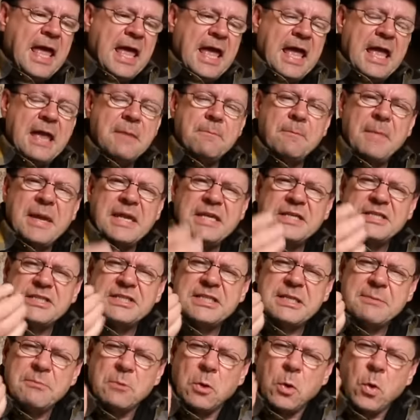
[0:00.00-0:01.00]
it might
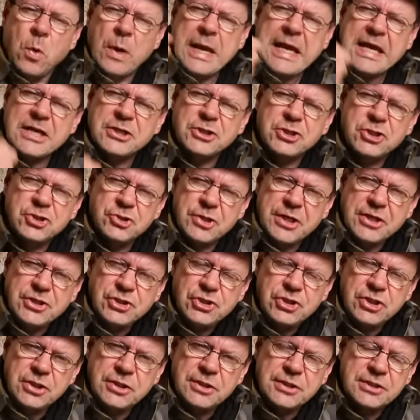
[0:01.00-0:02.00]
seem quite
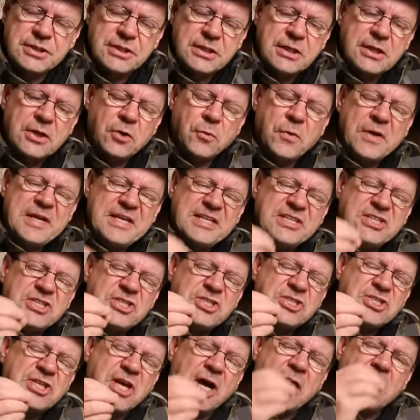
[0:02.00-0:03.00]
astringent, quite
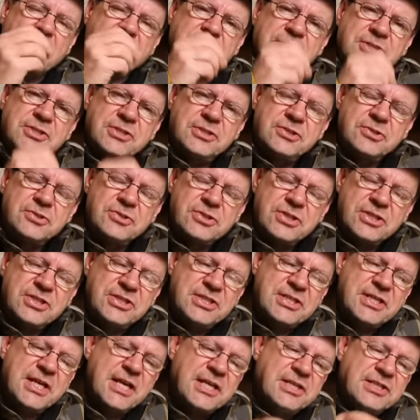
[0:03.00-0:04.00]
tart in the
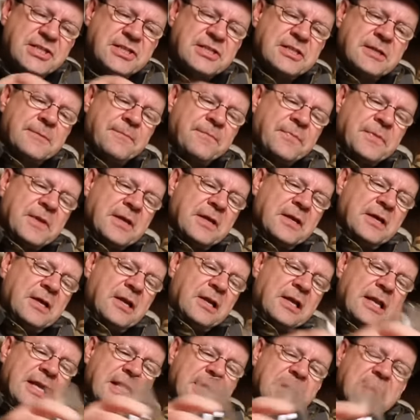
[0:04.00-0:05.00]
taste,
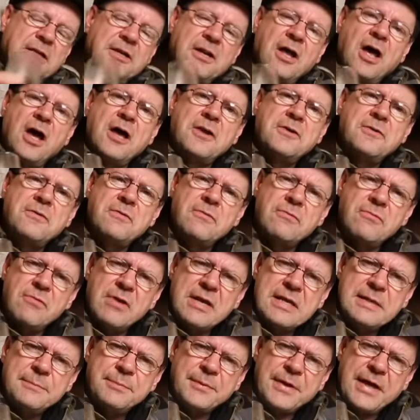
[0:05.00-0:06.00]
like an
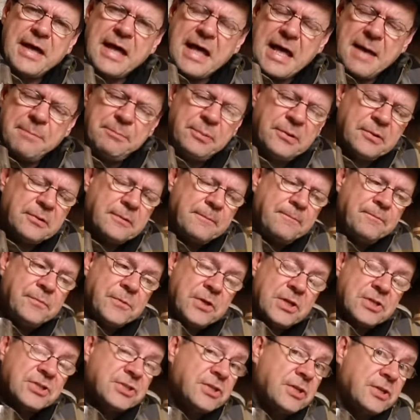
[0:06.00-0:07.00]
unripe apple,
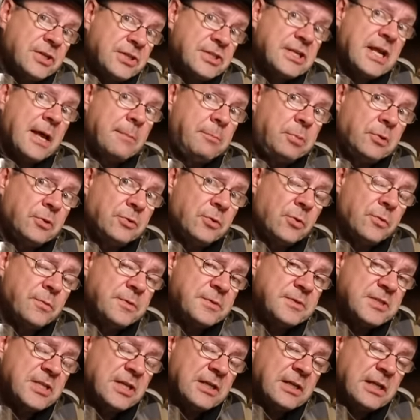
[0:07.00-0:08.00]
because there is apple
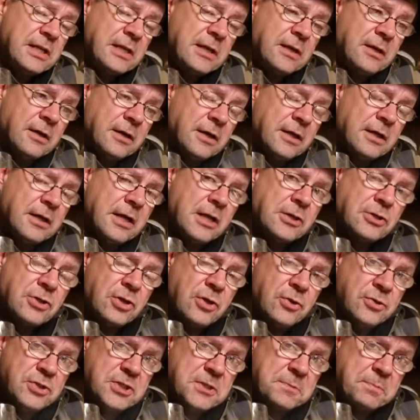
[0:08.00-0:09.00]
notes in here, and
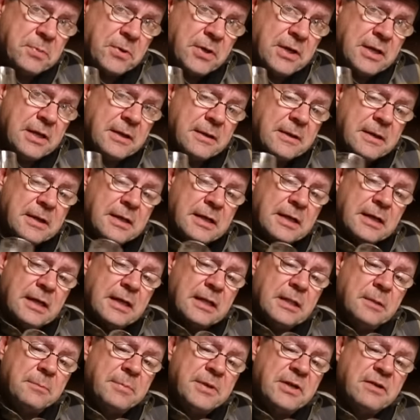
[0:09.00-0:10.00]
gooseberry, and a
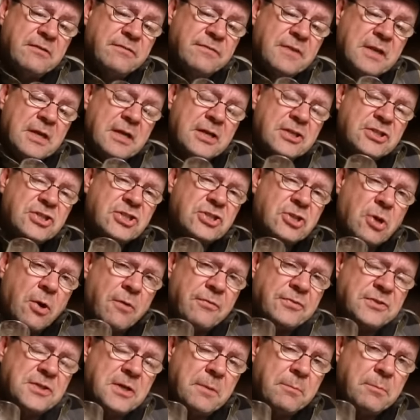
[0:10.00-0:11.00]
little bit of
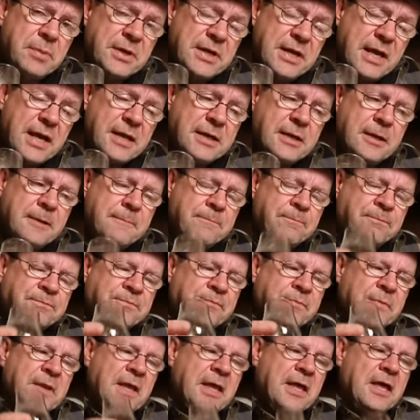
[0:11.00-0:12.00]
soft banana.
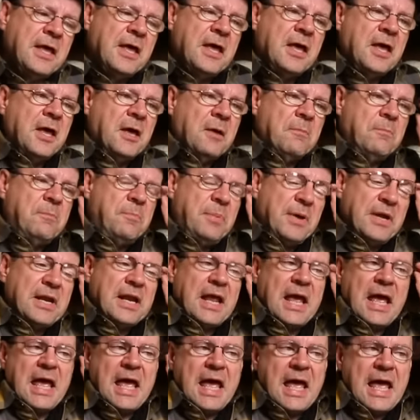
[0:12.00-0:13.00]

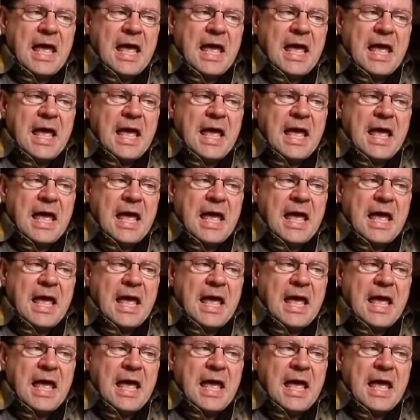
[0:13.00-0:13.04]
But